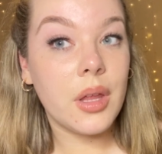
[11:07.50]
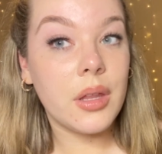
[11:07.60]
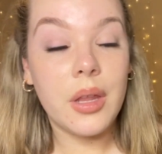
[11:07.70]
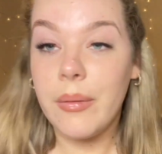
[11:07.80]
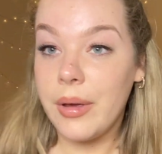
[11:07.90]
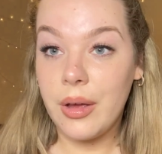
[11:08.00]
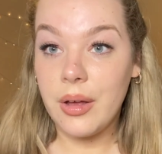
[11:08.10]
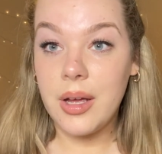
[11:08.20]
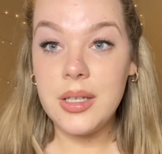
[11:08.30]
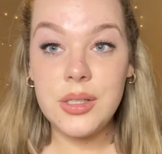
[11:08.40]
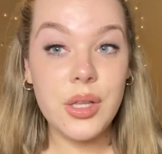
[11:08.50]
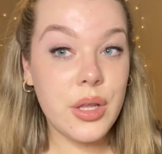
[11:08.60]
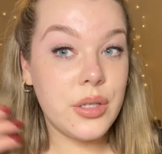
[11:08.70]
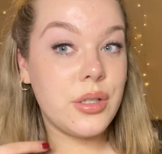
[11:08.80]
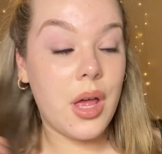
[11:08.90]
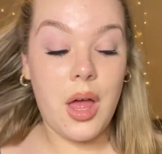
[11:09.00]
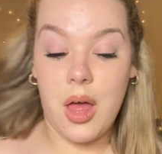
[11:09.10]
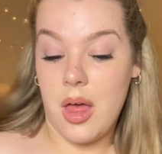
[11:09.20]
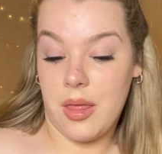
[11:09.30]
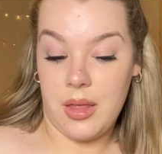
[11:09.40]
There we go, guys. So those
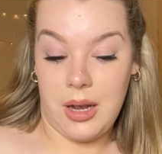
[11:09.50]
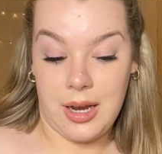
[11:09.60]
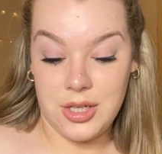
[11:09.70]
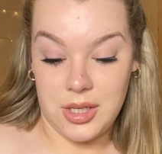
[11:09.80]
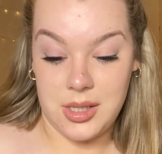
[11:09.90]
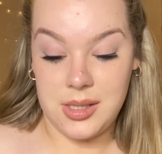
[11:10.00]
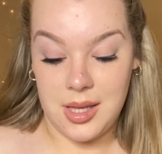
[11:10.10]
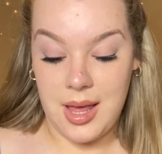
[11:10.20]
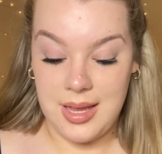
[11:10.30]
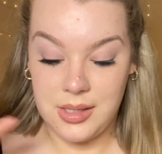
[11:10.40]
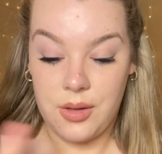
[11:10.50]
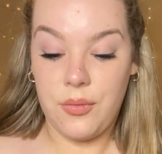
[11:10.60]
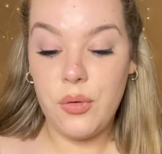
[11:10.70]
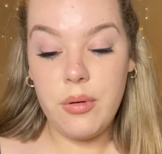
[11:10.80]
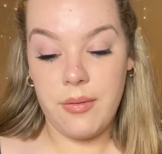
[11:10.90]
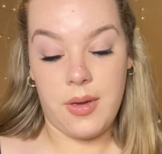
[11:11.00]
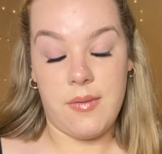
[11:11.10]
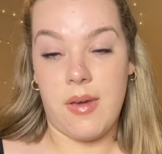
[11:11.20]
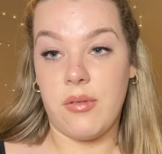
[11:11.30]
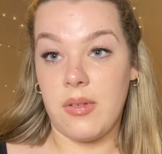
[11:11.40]
are the lashes. So that is the full review of
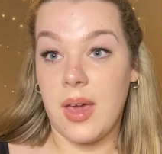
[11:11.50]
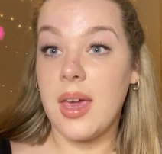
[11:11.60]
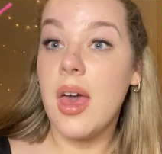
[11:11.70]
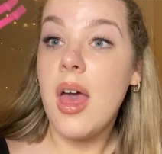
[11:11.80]
everything.